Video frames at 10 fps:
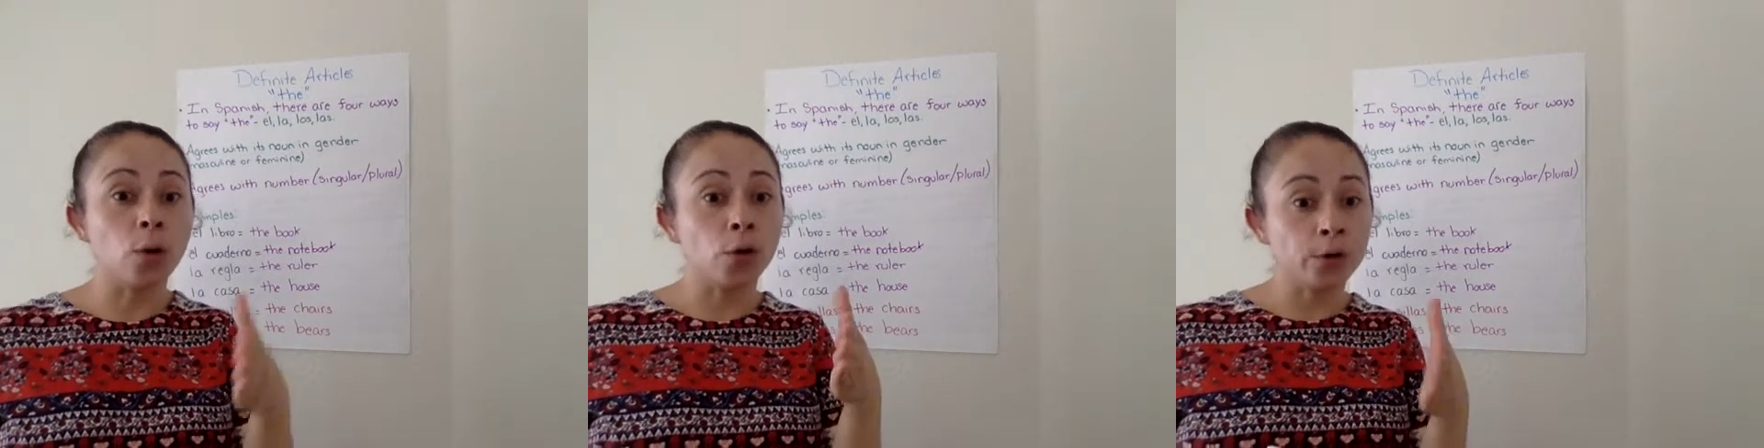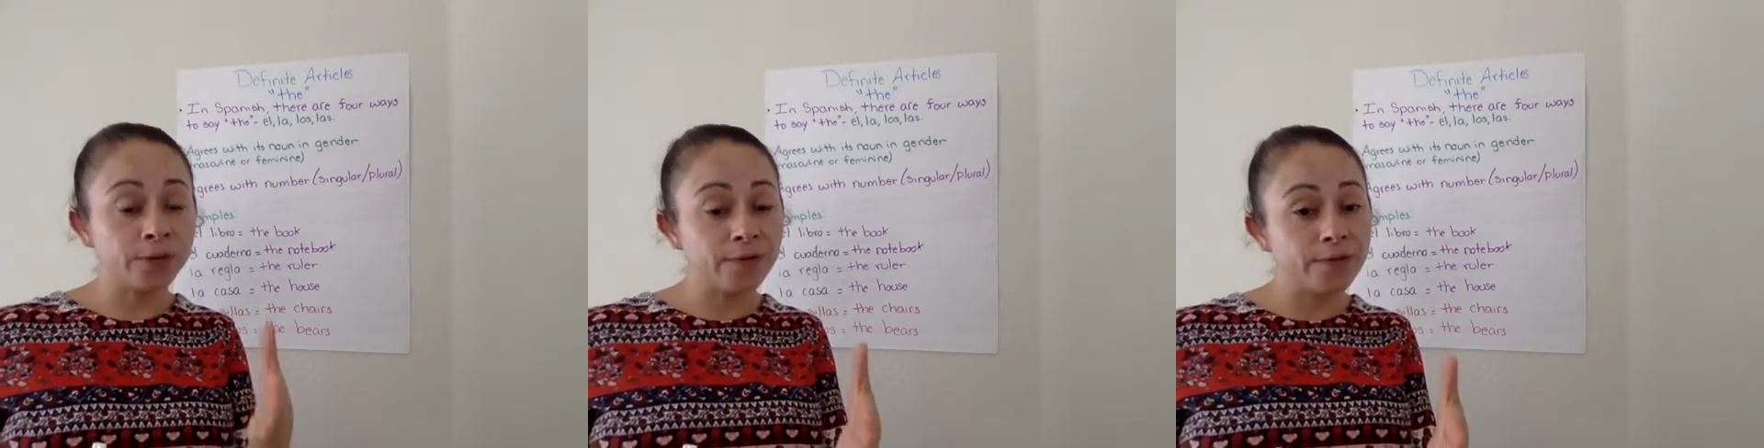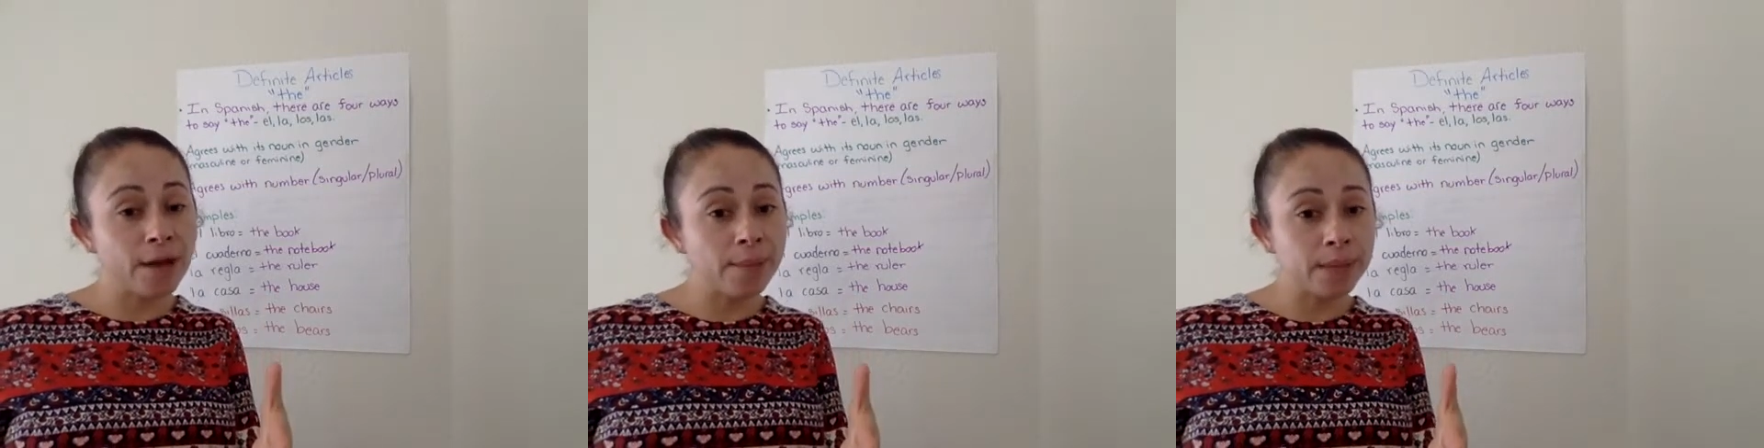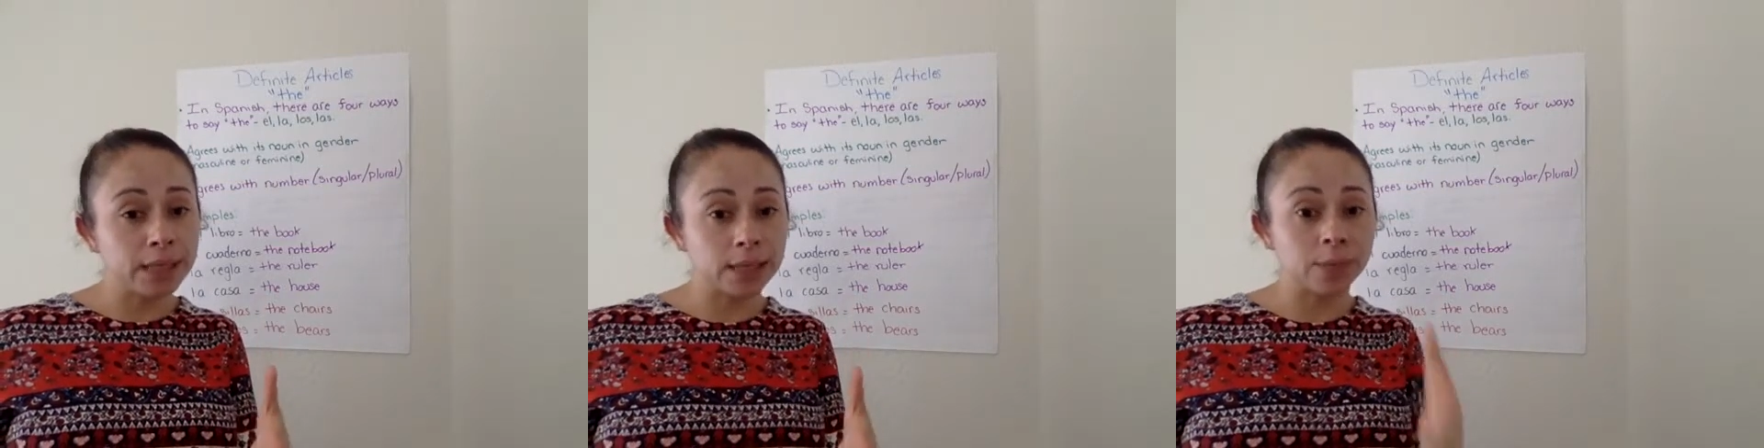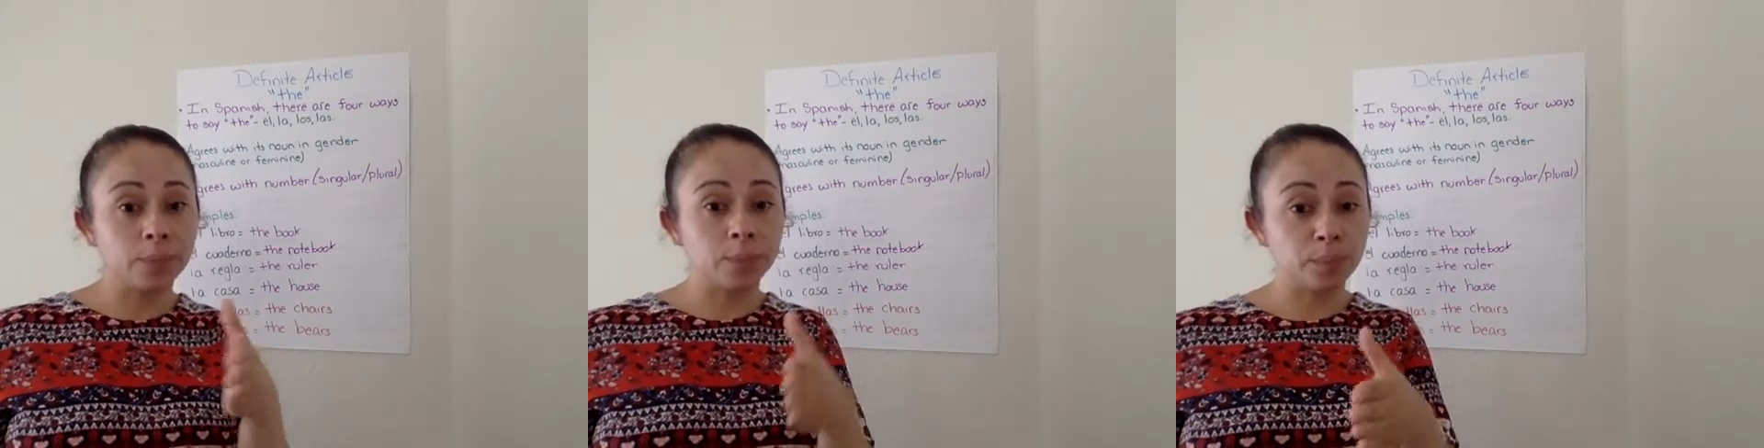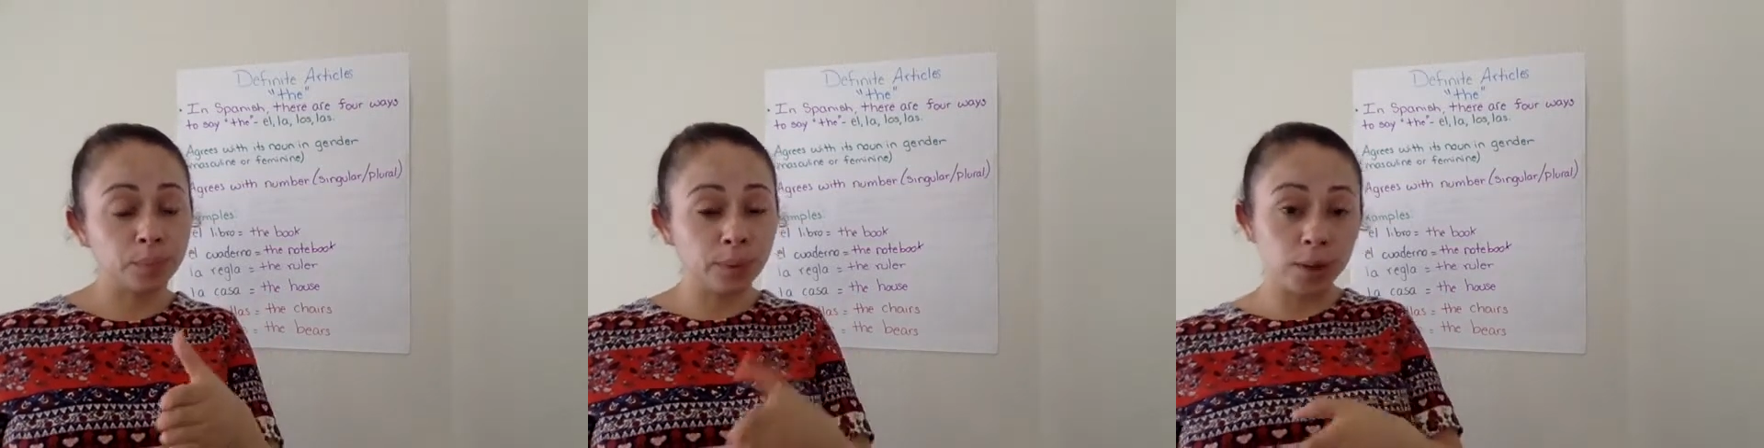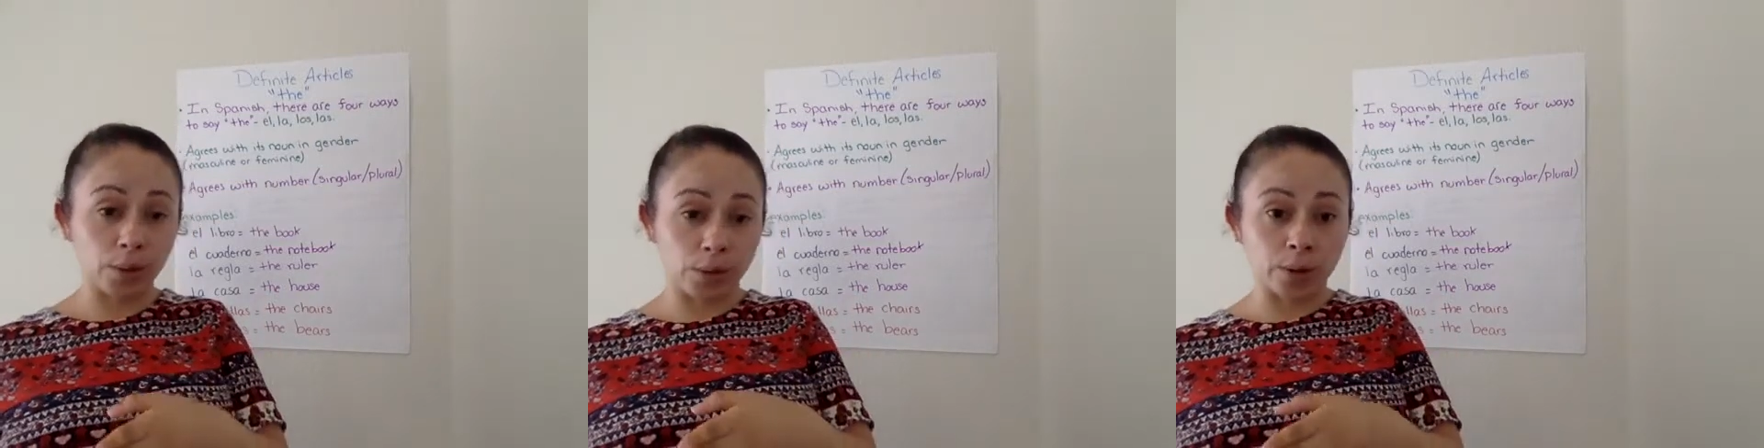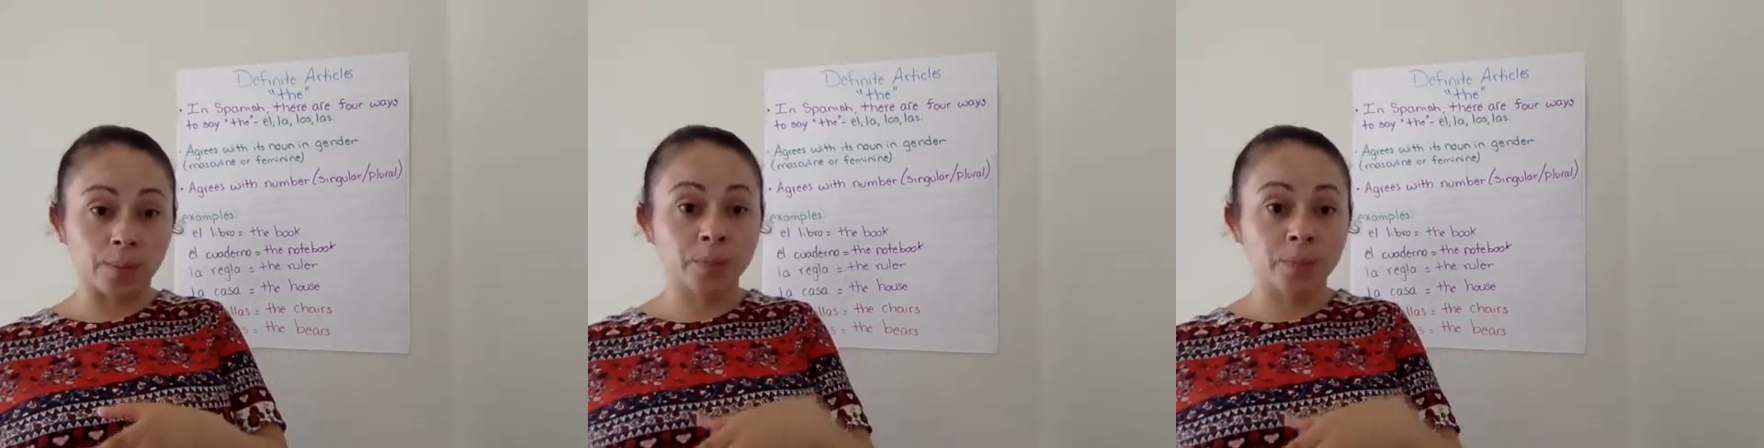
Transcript: or feminine plural.